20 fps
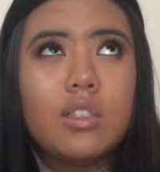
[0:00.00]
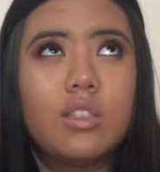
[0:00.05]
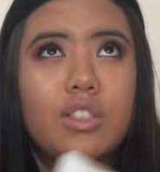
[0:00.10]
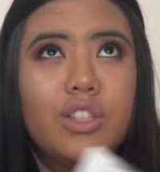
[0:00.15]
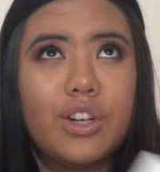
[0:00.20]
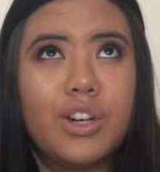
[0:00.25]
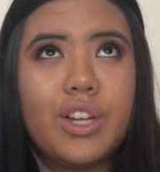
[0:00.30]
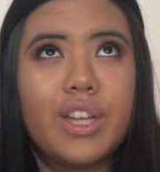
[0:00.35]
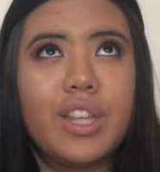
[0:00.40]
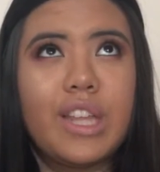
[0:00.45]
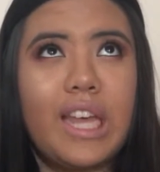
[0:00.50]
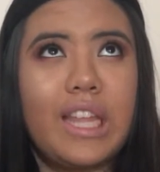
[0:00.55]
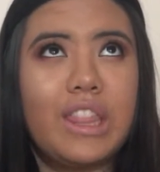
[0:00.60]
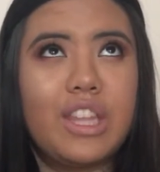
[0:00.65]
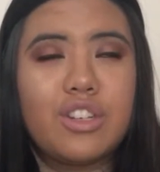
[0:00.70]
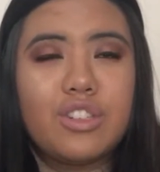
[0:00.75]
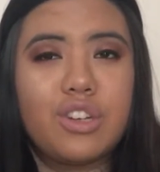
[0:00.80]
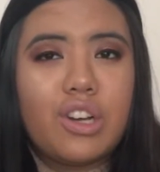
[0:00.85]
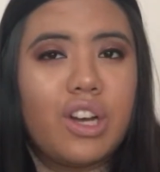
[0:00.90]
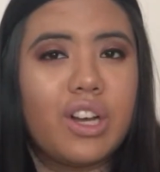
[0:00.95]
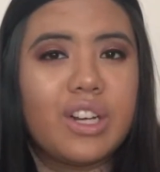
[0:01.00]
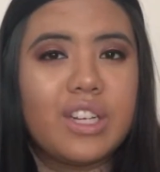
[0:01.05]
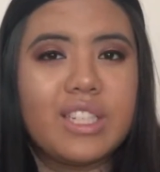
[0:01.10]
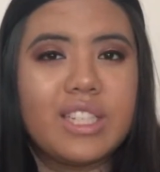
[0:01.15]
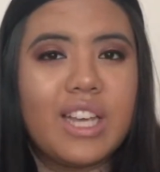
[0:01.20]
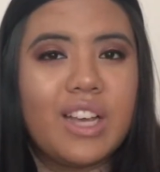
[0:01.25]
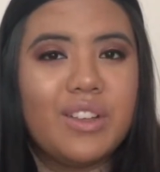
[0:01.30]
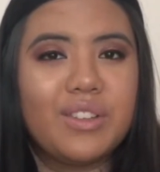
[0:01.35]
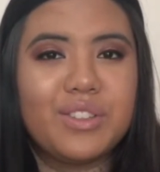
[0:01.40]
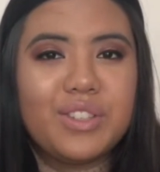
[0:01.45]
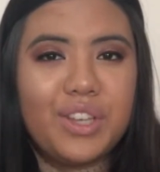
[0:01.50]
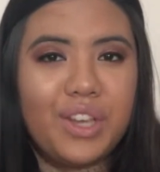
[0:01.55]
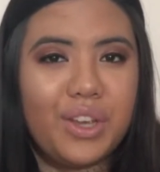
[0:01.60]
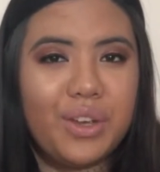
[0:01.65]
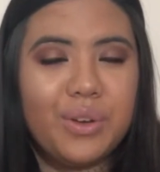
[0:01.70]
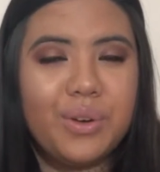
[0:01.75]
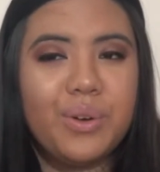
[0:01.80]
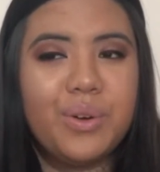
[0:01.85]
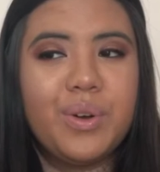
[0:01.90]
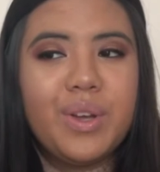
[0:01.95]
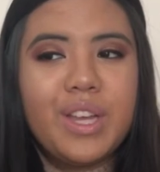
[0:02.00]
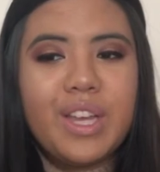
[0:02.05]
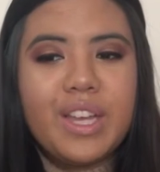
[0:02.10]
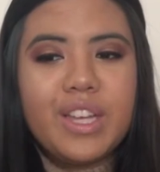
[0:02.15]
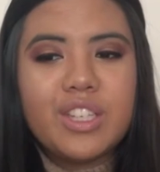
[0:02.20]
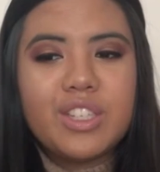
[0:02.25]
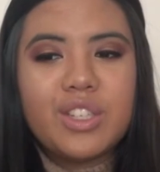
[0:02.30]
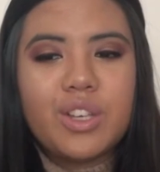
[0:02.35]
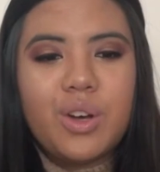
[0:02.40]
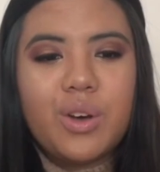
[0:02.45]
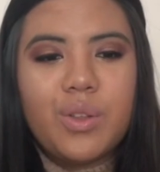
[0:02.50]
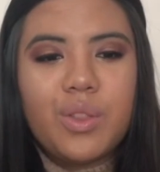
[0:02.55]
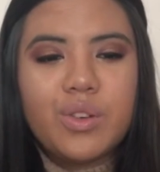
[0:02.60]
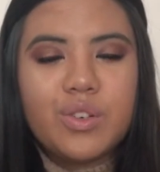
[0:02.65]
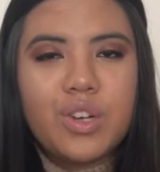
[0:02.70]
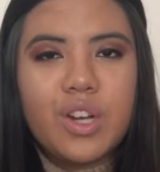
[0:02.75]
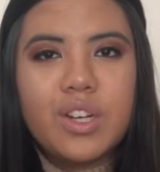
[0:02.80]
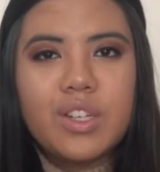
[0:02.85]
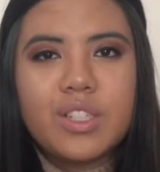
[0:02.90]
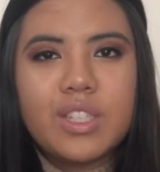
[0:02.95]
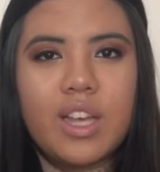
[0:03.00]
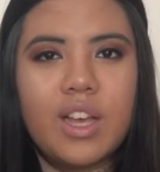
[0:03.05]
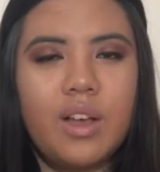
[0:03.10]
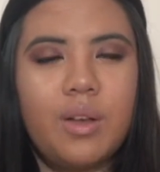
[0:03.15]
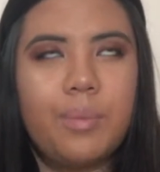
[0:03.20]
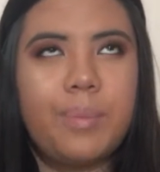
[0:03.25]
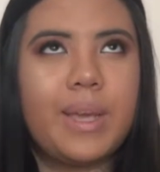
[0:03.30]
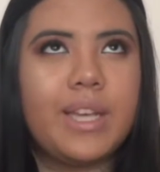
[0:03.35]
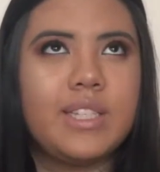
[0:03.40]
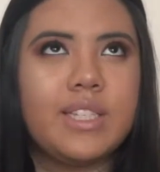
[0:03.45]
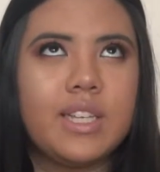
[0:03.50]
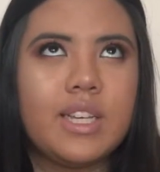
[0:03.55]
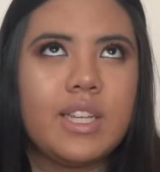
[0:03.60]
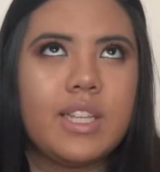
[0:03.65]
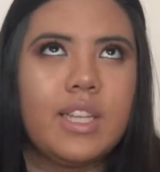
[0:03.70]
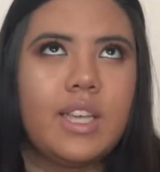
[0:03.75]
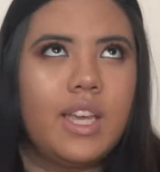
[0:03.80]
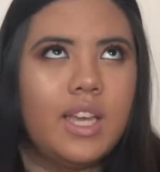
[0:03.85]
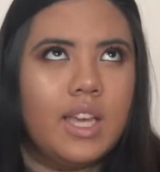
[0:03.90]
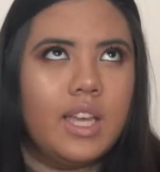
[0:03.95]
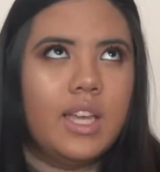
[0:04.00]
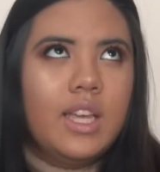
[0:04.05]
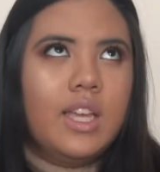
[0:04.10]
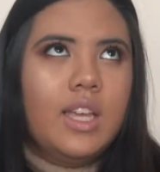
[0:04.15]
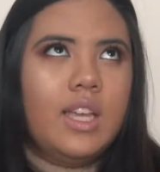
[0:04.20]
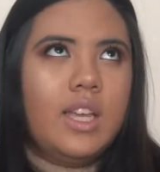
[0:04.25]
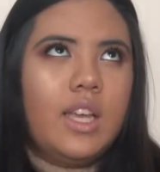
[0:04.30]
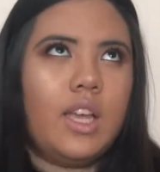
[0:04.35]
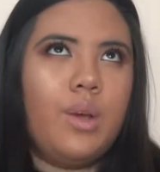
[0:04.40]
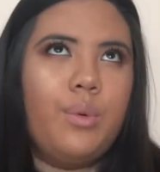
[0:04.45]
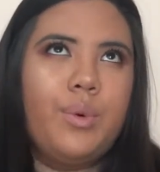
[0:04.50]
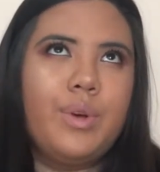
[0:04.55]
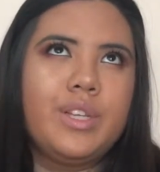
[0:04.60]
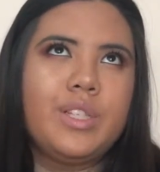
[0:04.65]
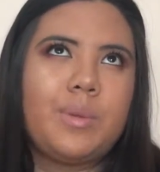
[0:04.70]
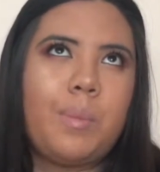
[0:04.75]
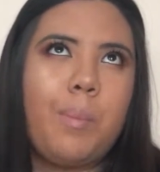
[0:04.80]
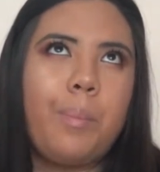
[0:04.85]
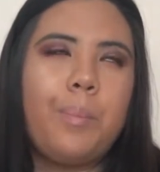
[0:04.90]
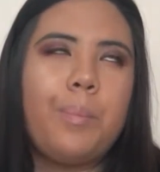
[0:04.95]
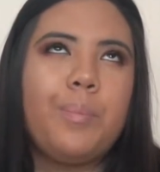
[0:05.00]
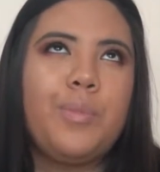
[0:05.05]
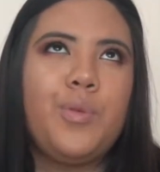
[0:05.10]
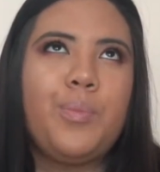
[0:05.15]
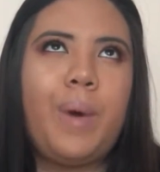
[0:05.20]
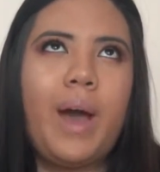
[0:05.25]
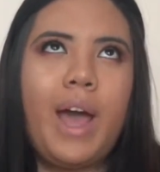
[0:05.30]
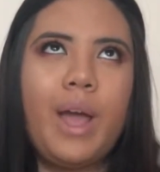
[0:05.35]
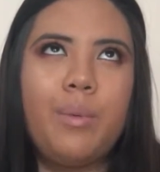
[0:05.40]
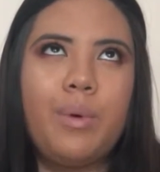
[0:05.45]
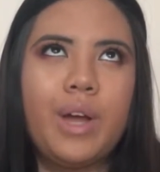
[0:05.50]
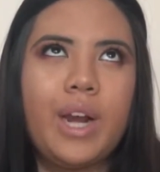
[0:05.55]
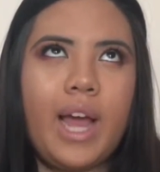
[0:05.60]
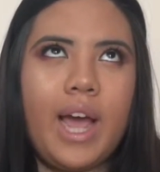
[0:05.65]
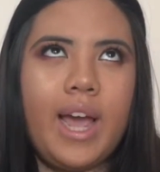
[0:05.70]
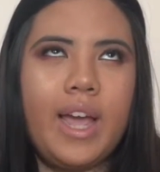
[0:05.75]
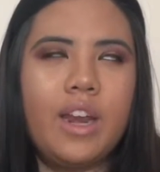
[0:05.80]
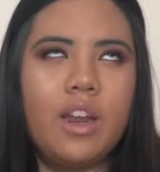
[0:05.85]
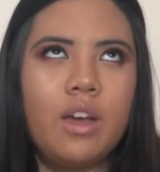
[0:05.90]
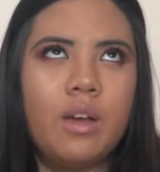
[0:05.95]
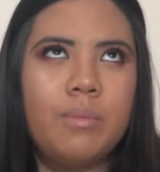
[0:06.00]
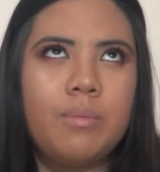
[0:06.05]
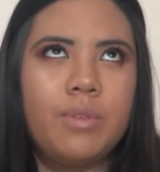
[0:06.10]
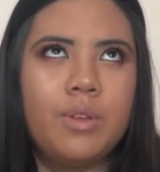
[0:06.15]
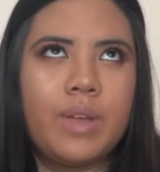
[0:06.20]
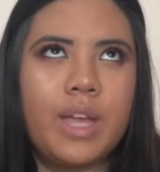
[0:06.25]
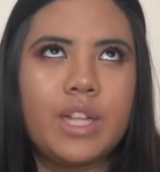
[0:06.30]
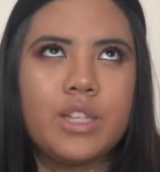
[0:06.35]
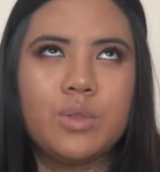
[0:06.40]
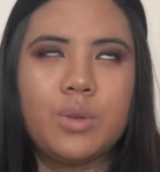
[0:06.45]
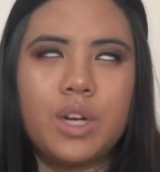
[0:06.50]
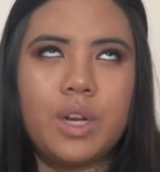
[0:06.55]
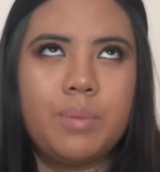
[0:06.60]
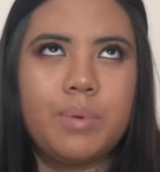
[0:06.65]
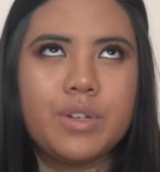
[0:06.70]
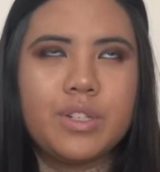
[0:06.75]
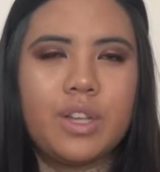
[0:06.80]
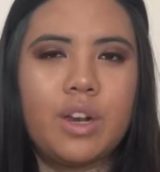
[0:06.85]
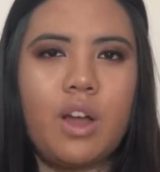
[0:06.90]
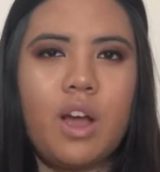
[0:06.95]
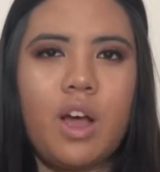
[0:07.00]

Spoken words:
during like the trunk sale too. So the trunk sale, basically it was, you buy one item, you get 20%